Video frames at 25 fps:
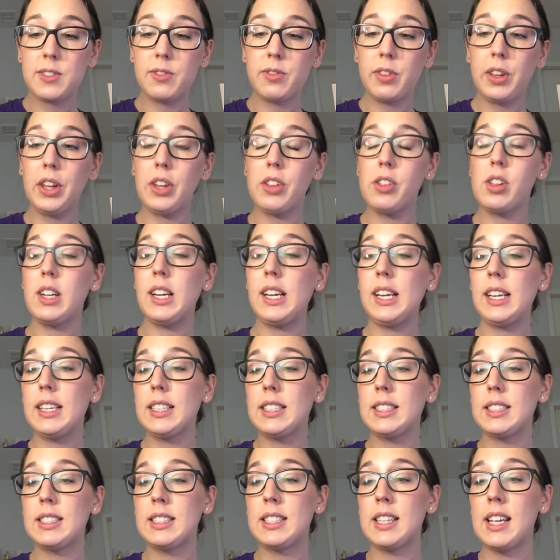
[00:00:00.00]

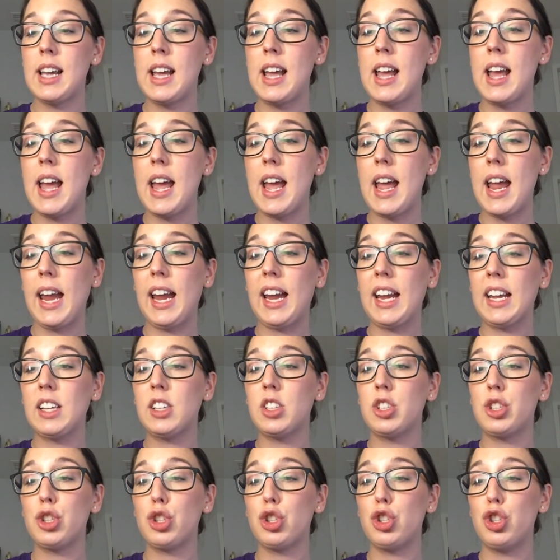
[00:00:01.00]
feelings
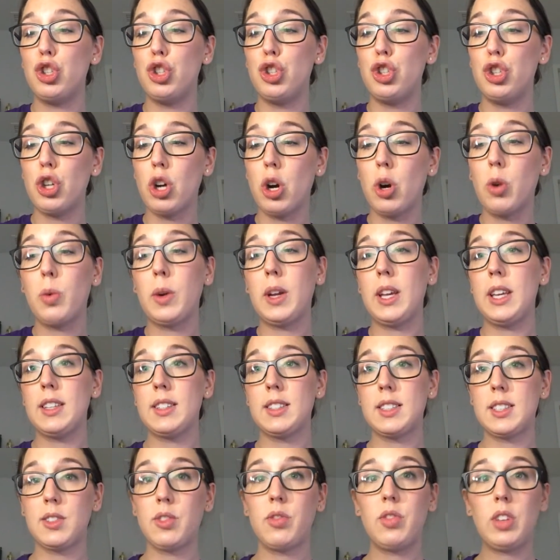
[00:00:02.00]
and
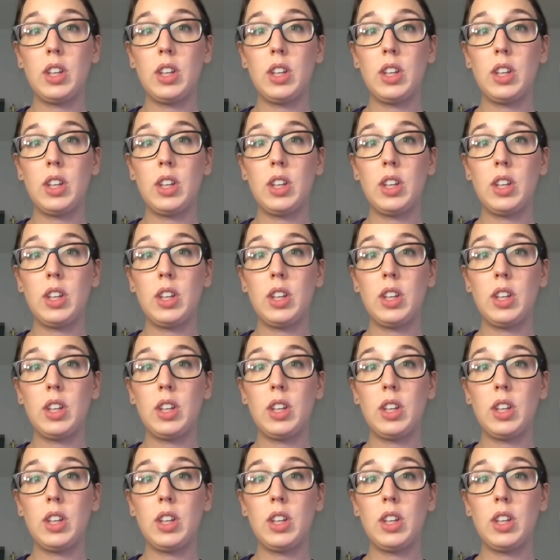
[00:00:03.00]
Joey's